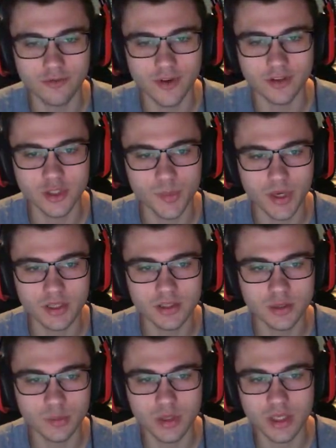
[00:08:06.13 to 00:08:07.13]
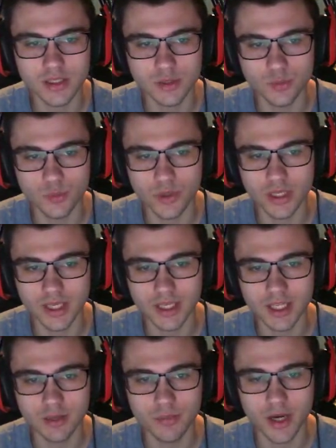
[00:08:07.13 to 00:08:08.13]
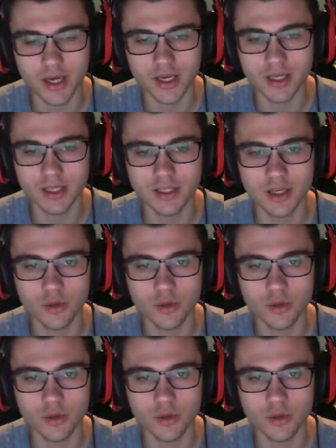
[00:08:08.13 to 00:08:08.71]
I found the spacing because we didn't get hit by uh, the